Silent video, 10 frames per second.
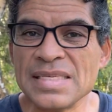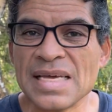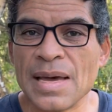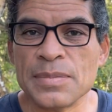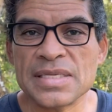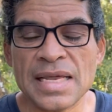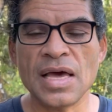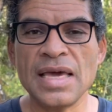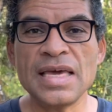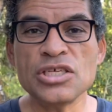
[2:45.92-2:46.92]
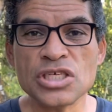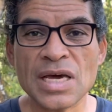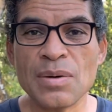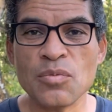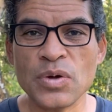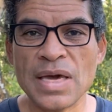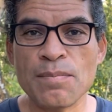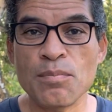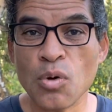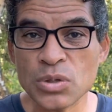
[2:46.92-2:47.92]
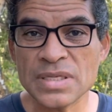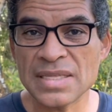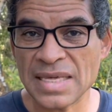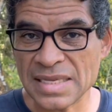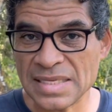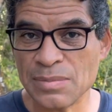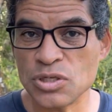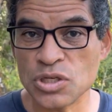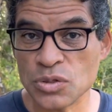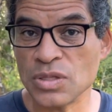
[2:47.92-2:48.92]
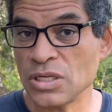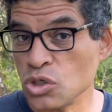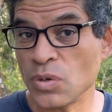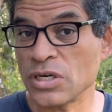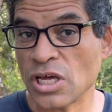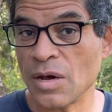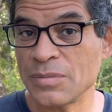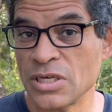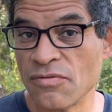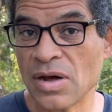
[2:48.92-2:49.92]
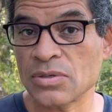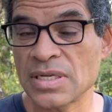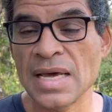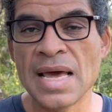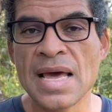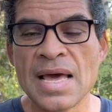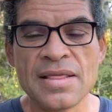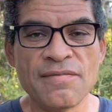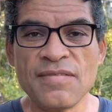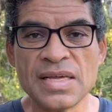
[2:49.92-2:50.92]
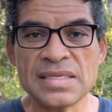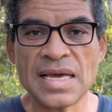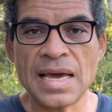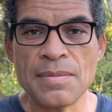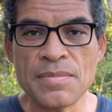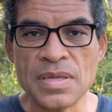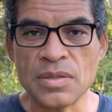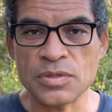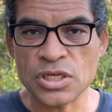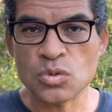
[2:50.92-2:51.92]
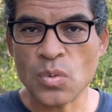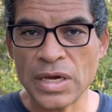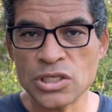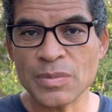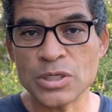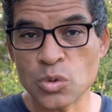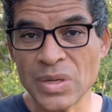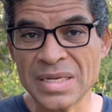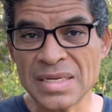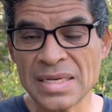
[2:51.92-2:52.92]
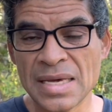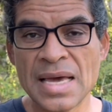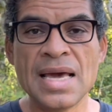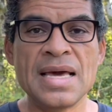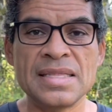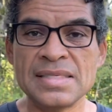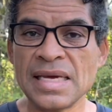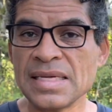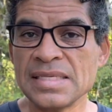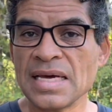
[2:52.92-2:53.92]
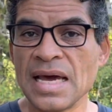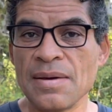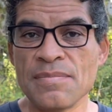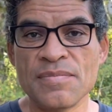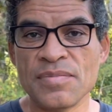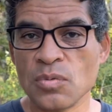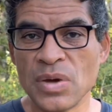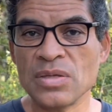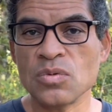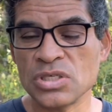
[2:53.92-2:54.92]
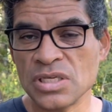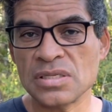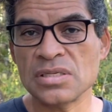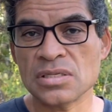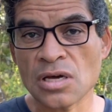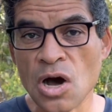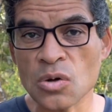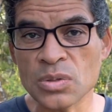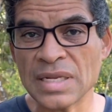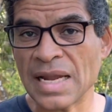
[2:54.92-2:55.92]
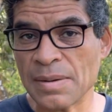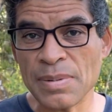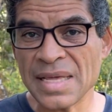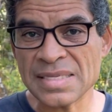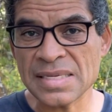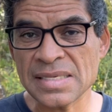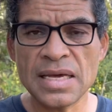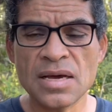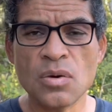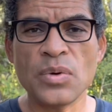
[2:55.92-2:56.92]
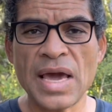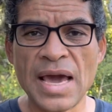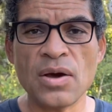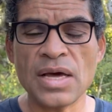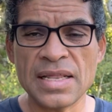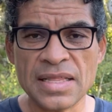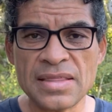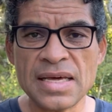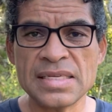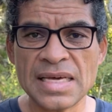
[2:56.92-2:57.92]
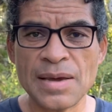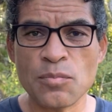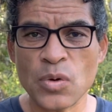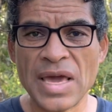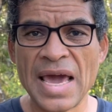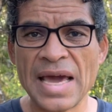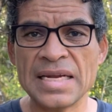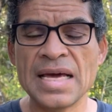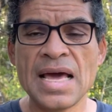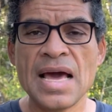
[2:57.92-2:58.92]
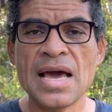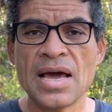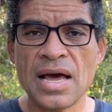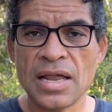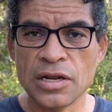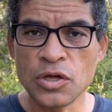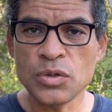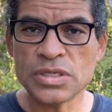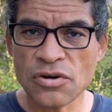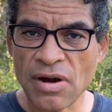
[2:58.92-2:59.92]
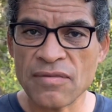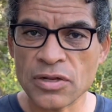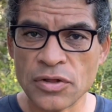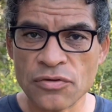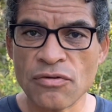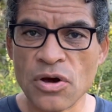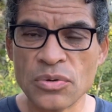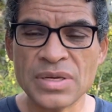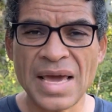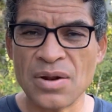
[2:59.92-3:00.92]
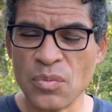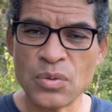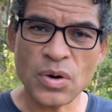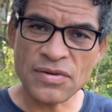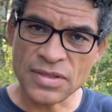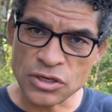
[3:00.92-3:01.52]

times, and each time we aborted the attempt to do the 200-kilometer route. The first time, there was just way too much wind. The second time, the weather was just cold and unpleasant. And the third time, we had loose gravel on the road, and when one of the